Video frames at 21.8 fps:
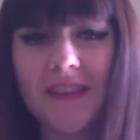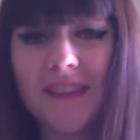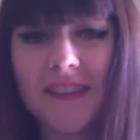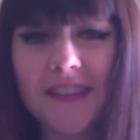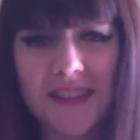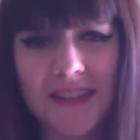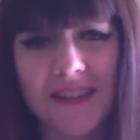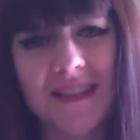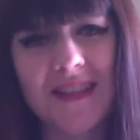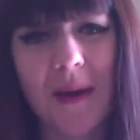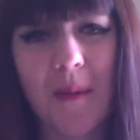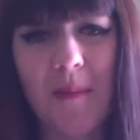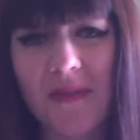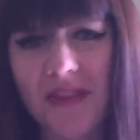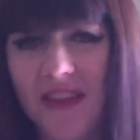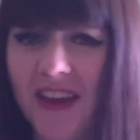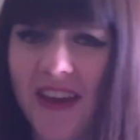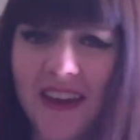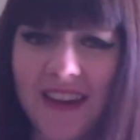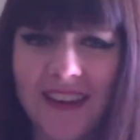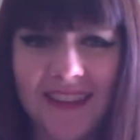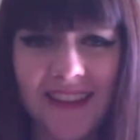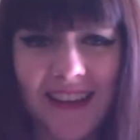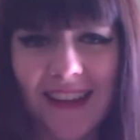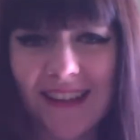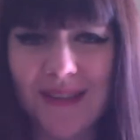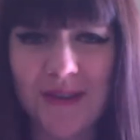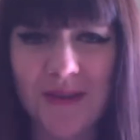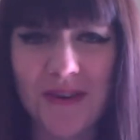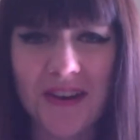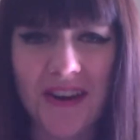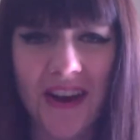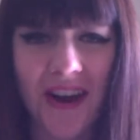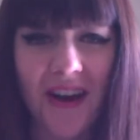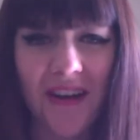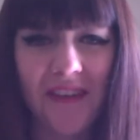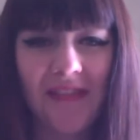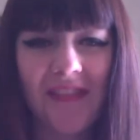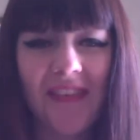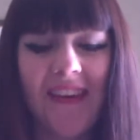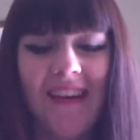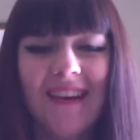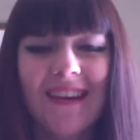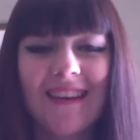and something. That's good
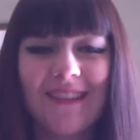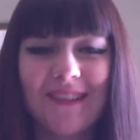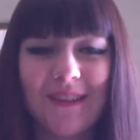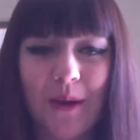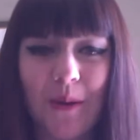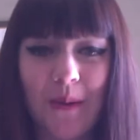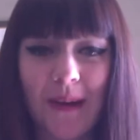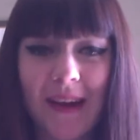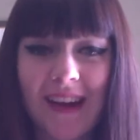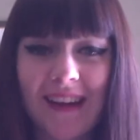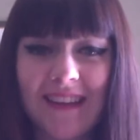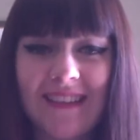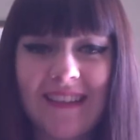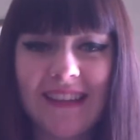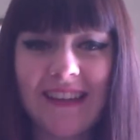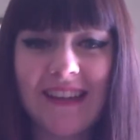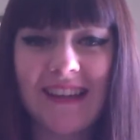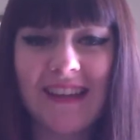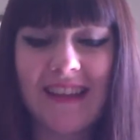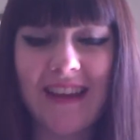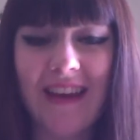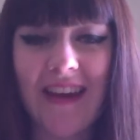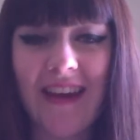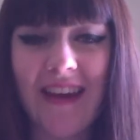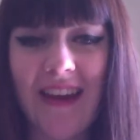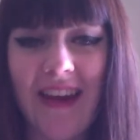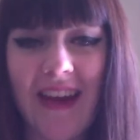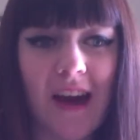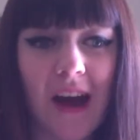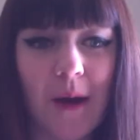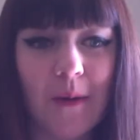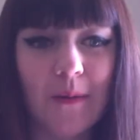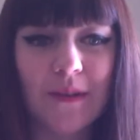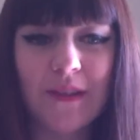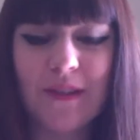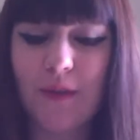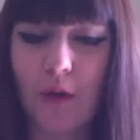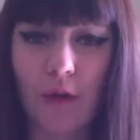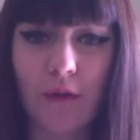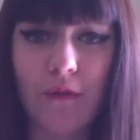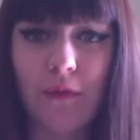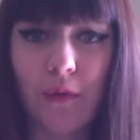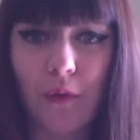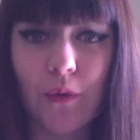enough. So we had dinner there. I was
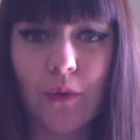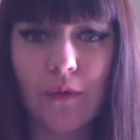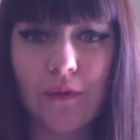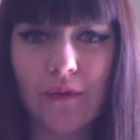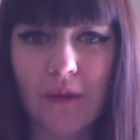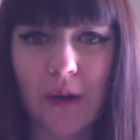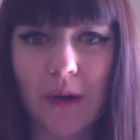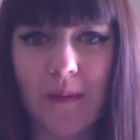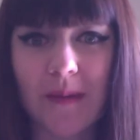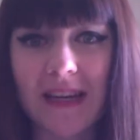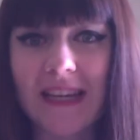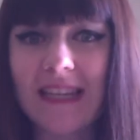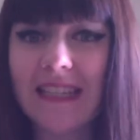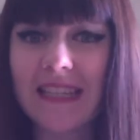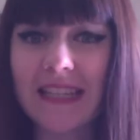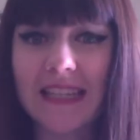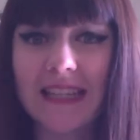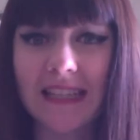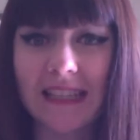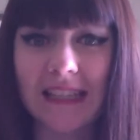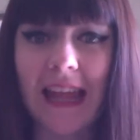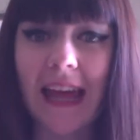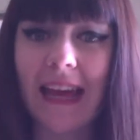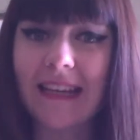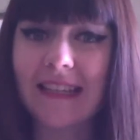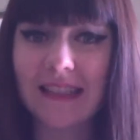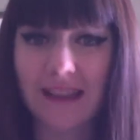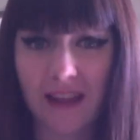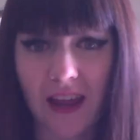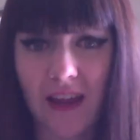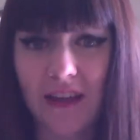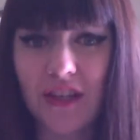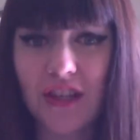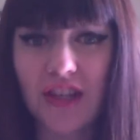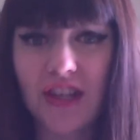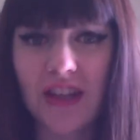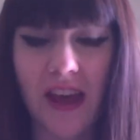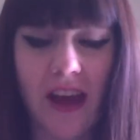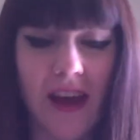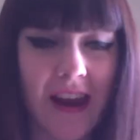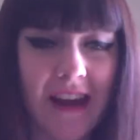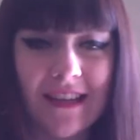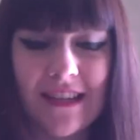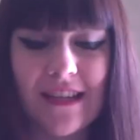so full from eating the late lunch
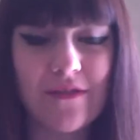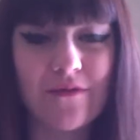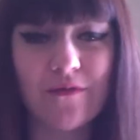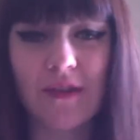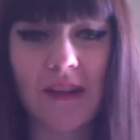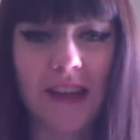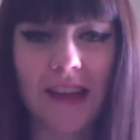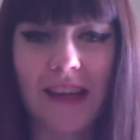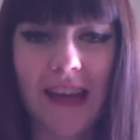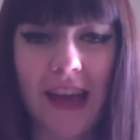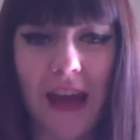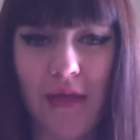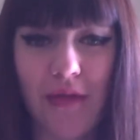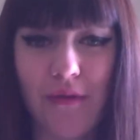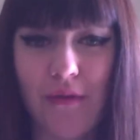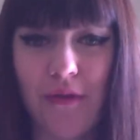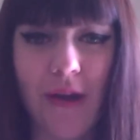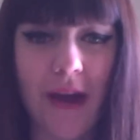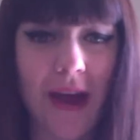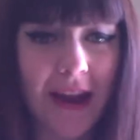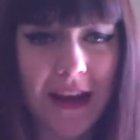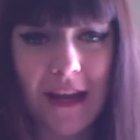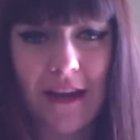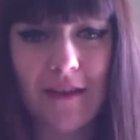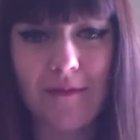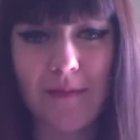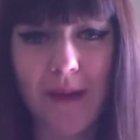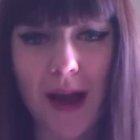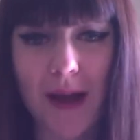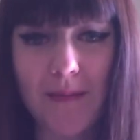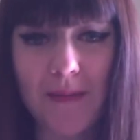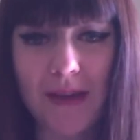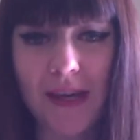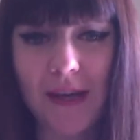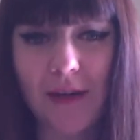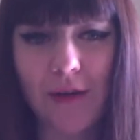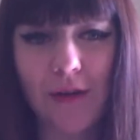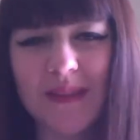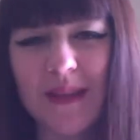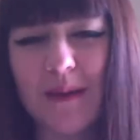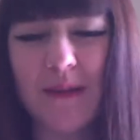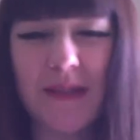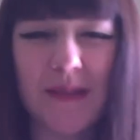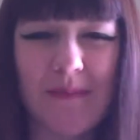that I didn't really get through any of my meal.
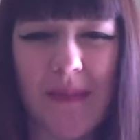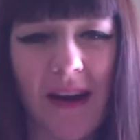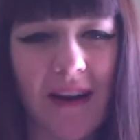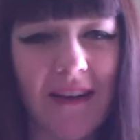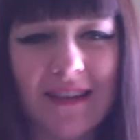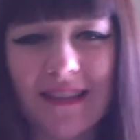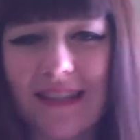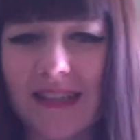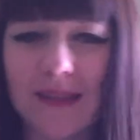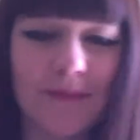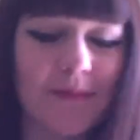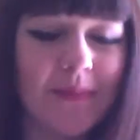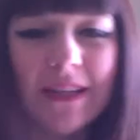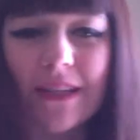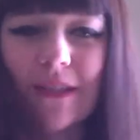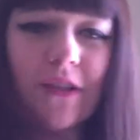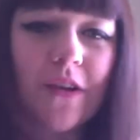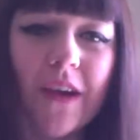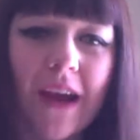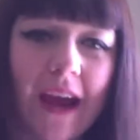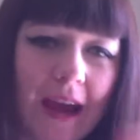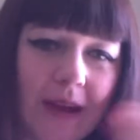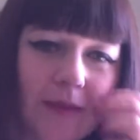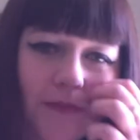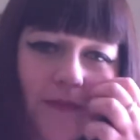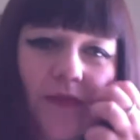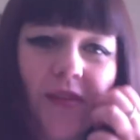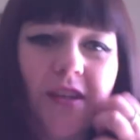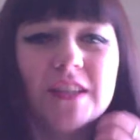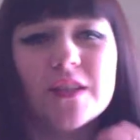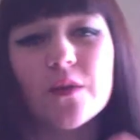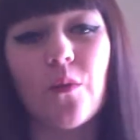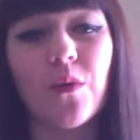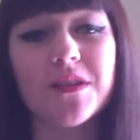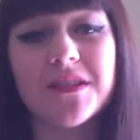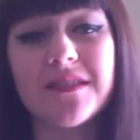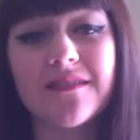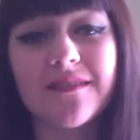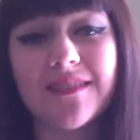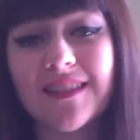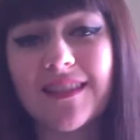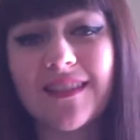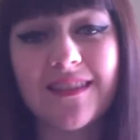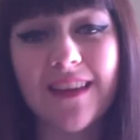It was embarrassing, but it's okay because it
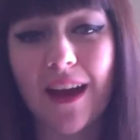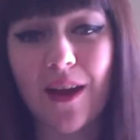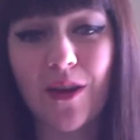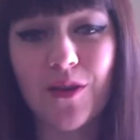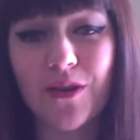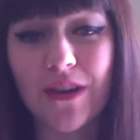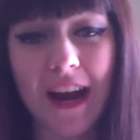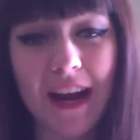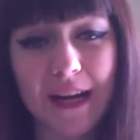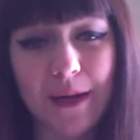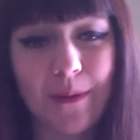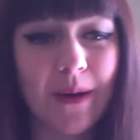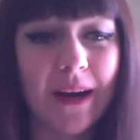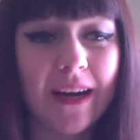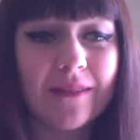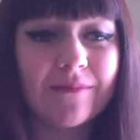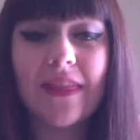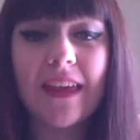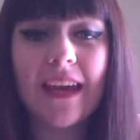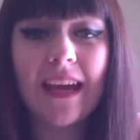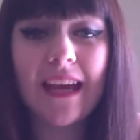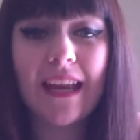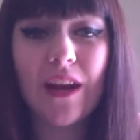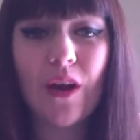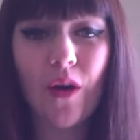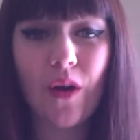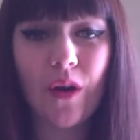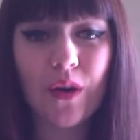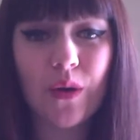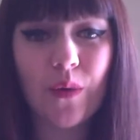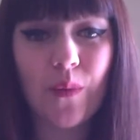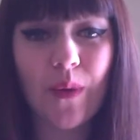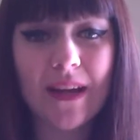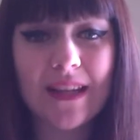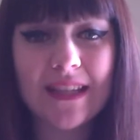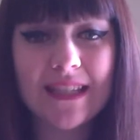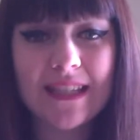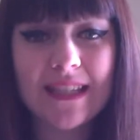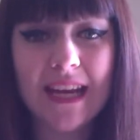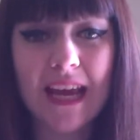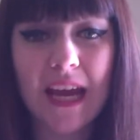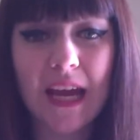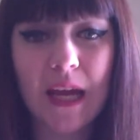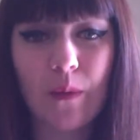wasn't that good anyway. Then on
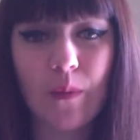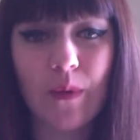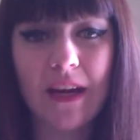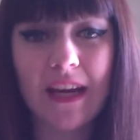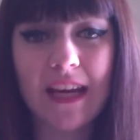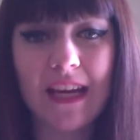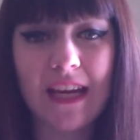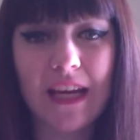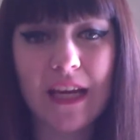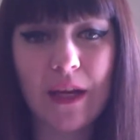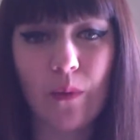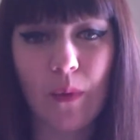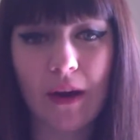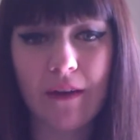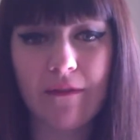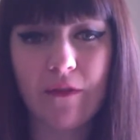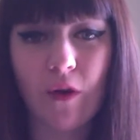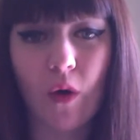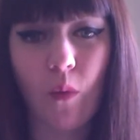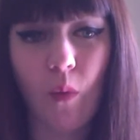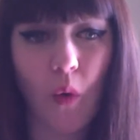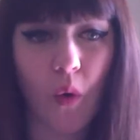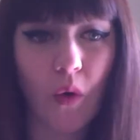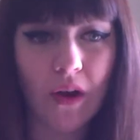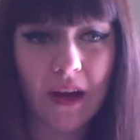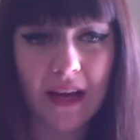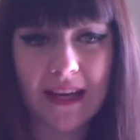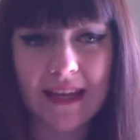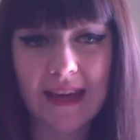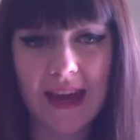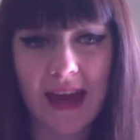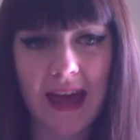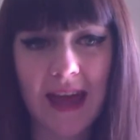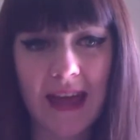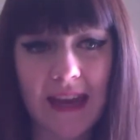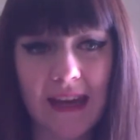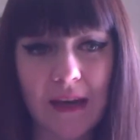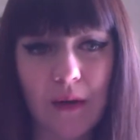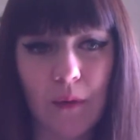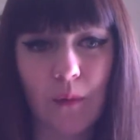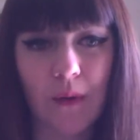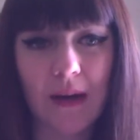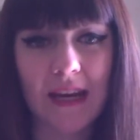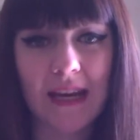Wednesday, we went for a walk
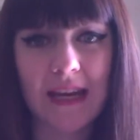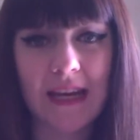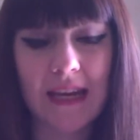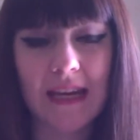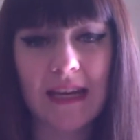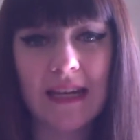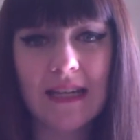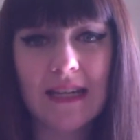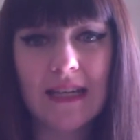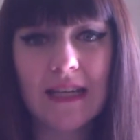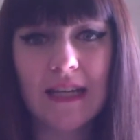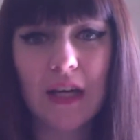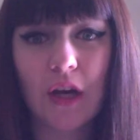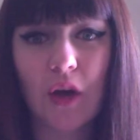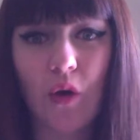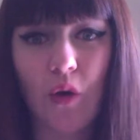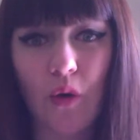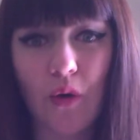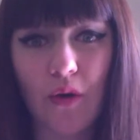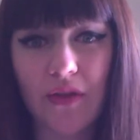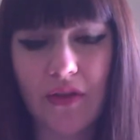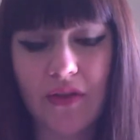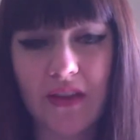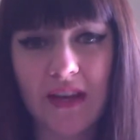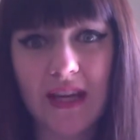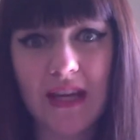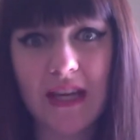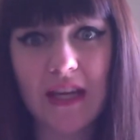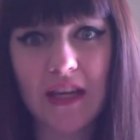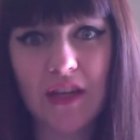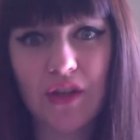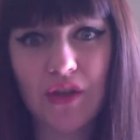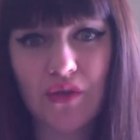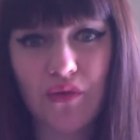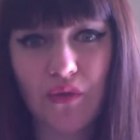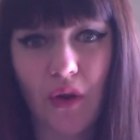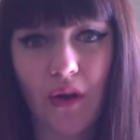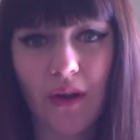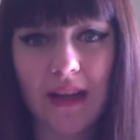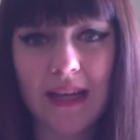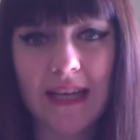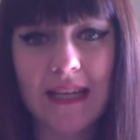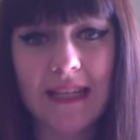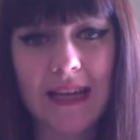again. We caught the
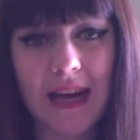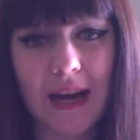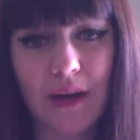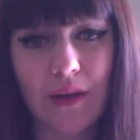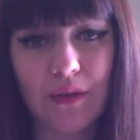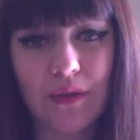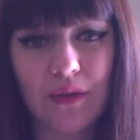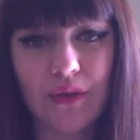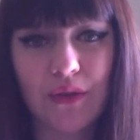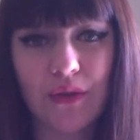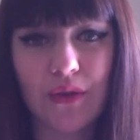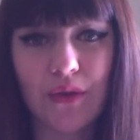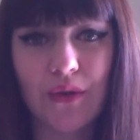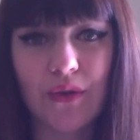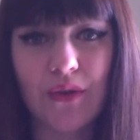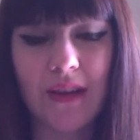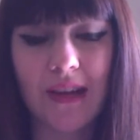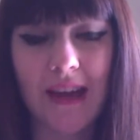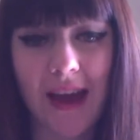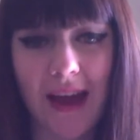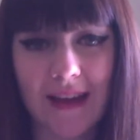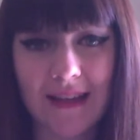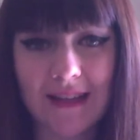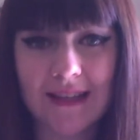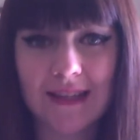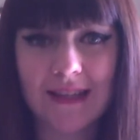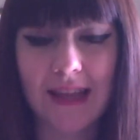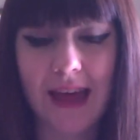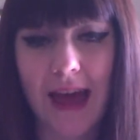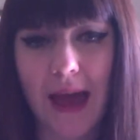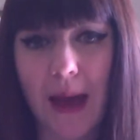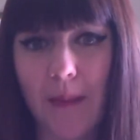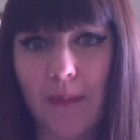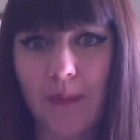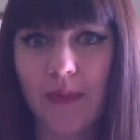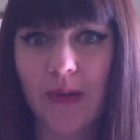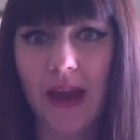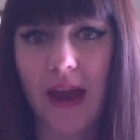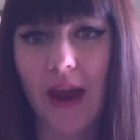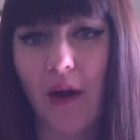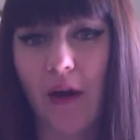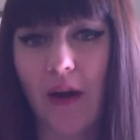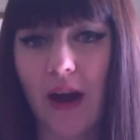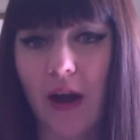trolley down to the gas lamp
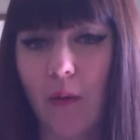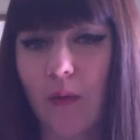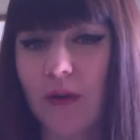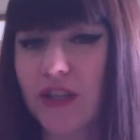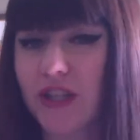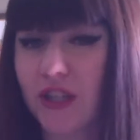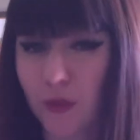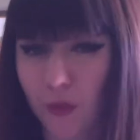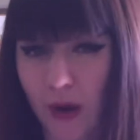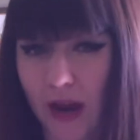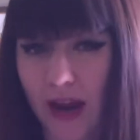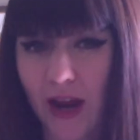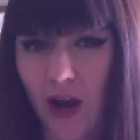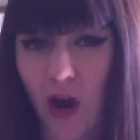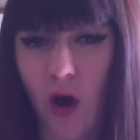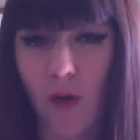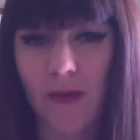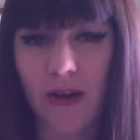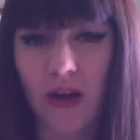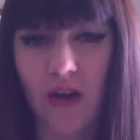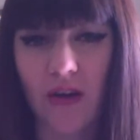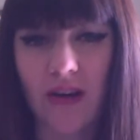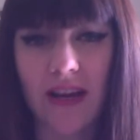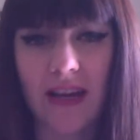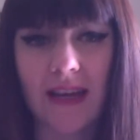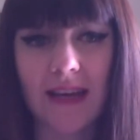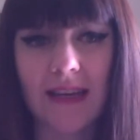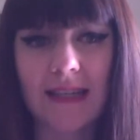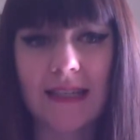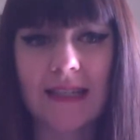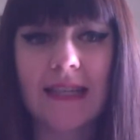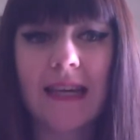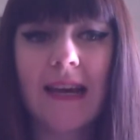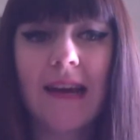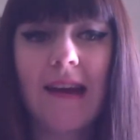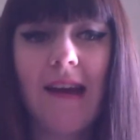area, which is where Comic-Con is,